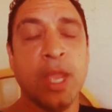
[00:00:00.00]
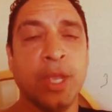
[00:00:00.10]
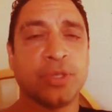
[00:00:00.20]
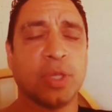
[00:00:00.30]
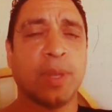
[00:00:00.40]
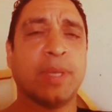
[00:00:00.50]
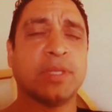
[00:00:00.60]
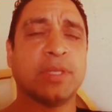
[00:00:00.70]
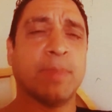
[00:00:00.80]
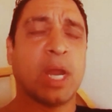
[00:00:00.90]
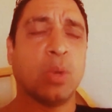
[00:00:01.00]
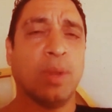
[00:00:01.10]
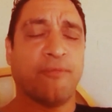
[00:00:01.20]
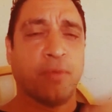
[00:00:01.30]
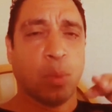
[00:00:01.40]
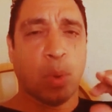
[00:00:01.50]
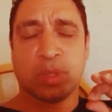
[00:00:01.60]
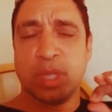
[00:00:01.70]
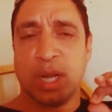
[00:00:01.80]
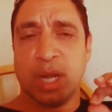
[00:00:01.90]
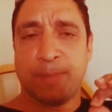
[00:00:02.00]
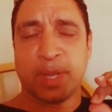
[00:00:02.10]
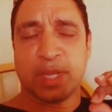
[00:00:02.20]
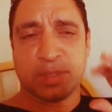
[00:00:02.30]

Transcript: So the business model went from what was the Olympics